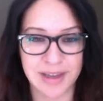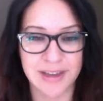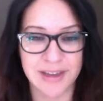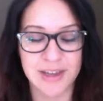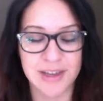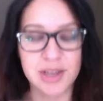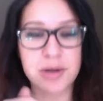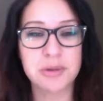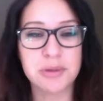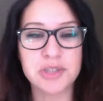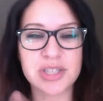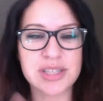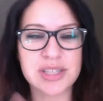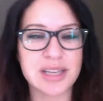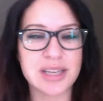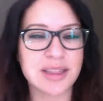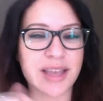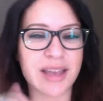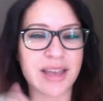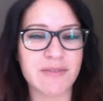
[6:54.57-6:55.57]
You don't just get
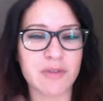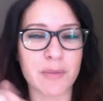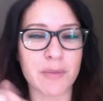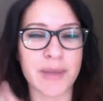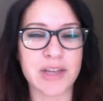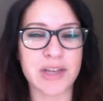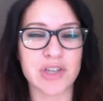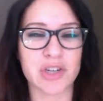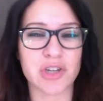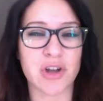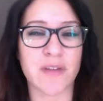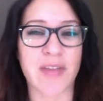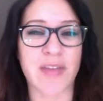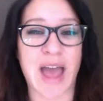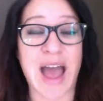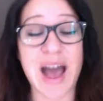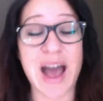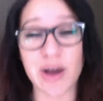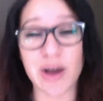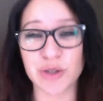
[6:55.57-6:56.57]
the information on the
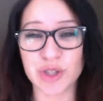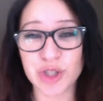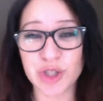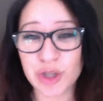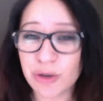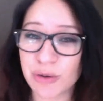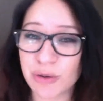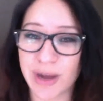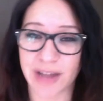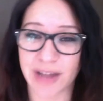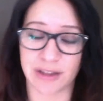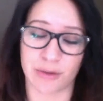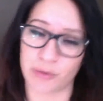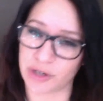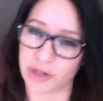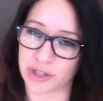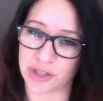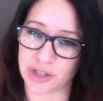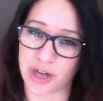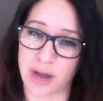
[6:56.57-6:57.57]
how-to at the
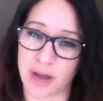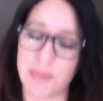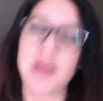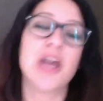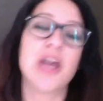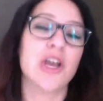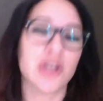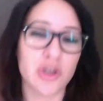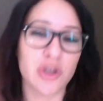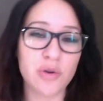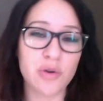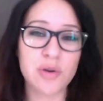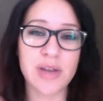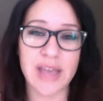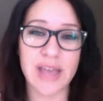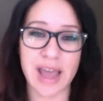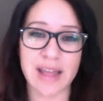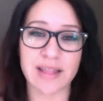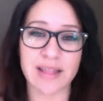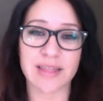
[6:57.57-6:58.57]
workshop. You
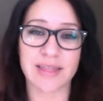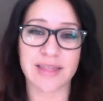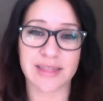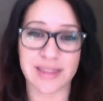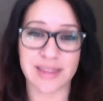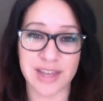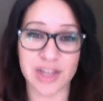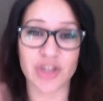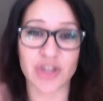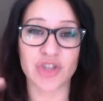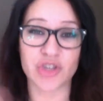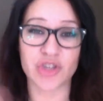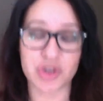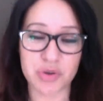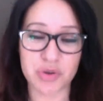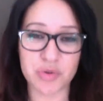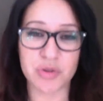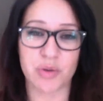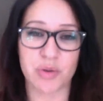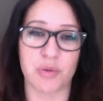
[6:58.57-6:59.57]
get to do
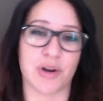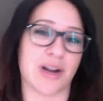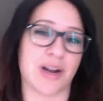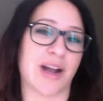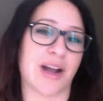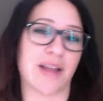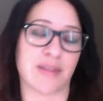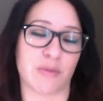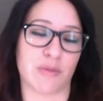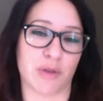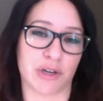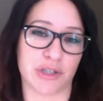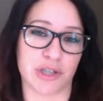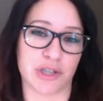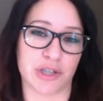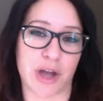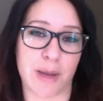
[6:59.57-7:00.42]
the work at the workshop.